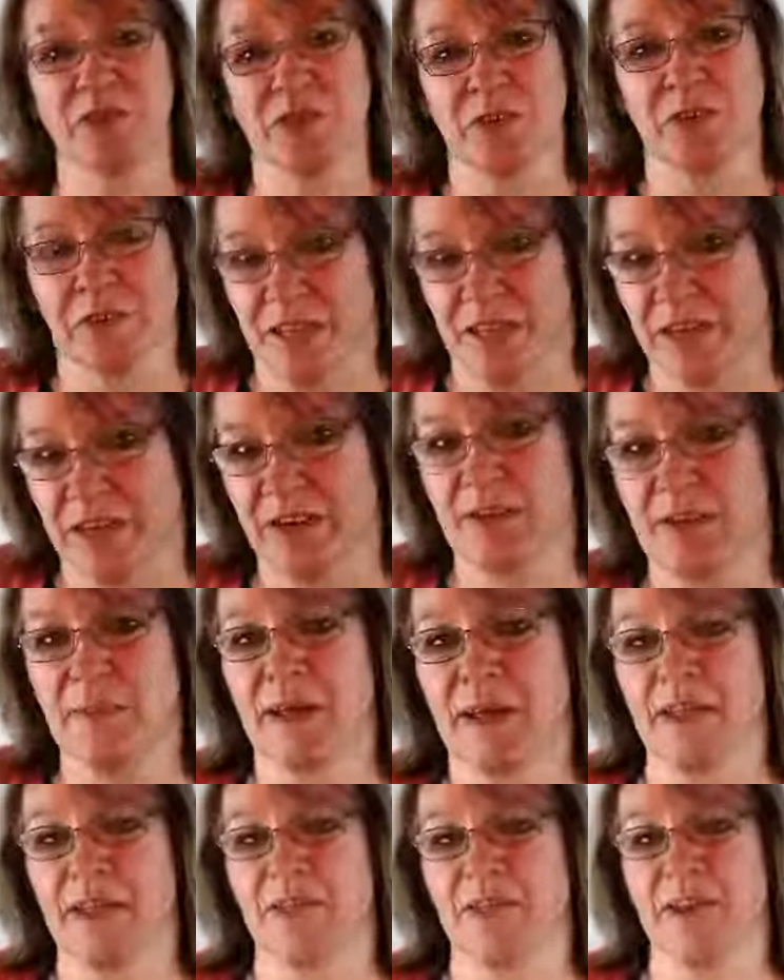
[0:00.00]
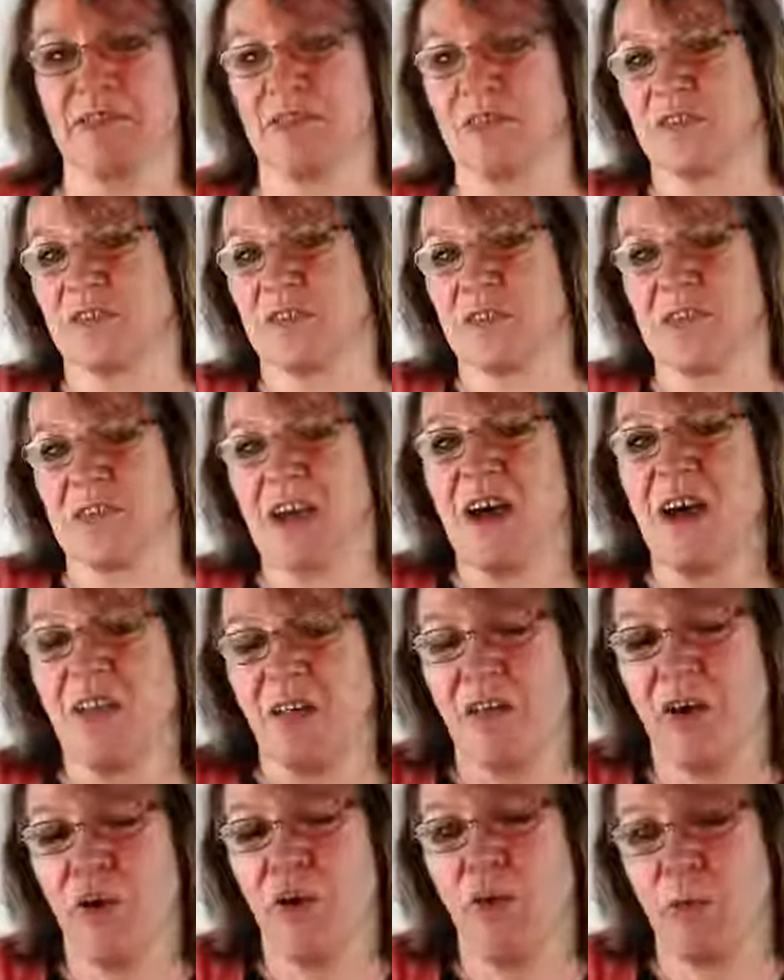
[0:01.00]
You get their email addresses, and
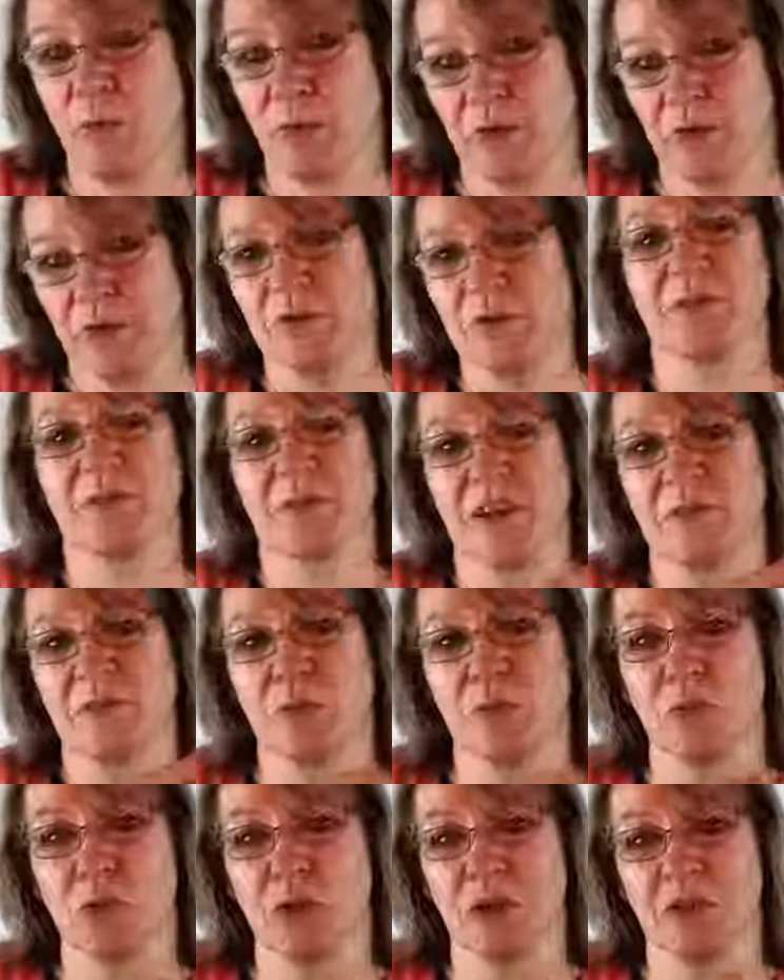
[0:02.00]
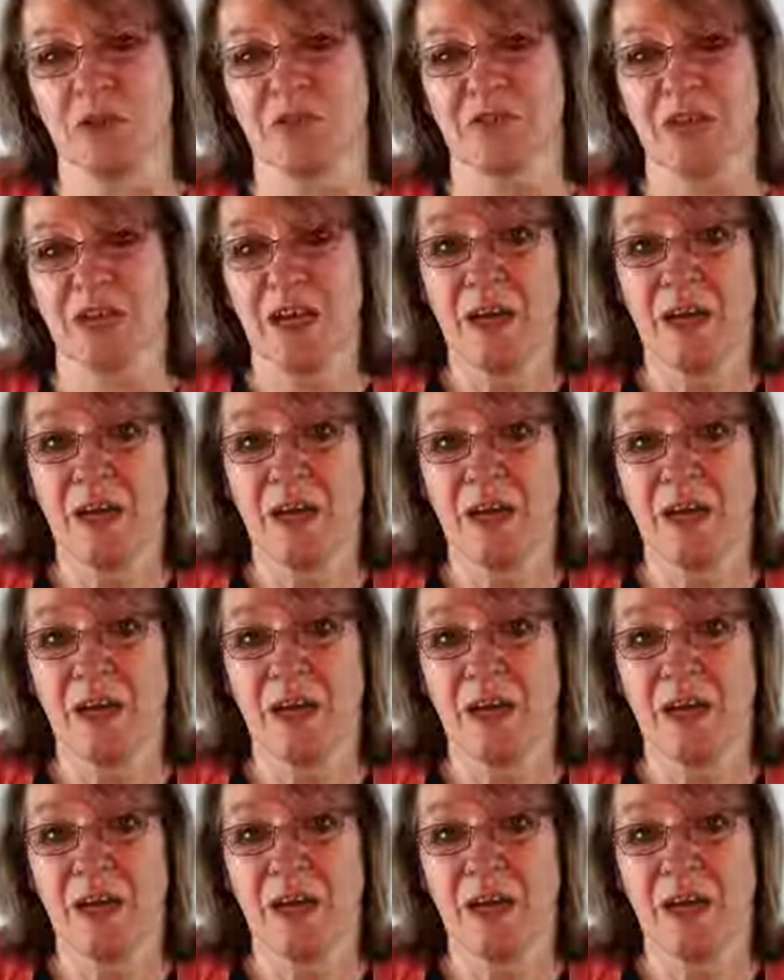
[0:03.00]
the whole process works